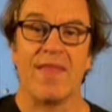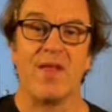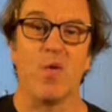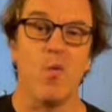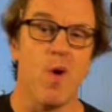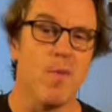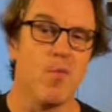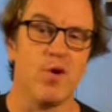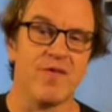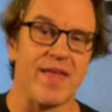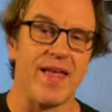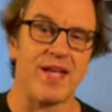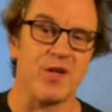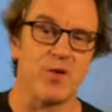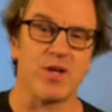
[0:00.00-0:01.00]
then one more
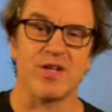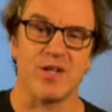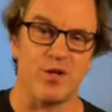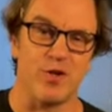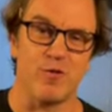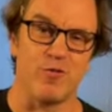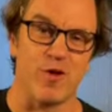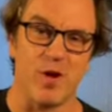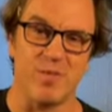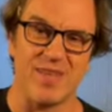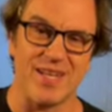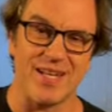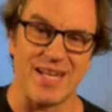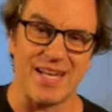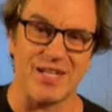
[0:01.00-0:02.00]
thing you can do from
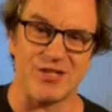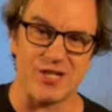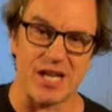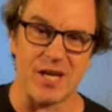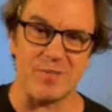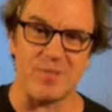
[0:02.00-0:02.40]
the E shape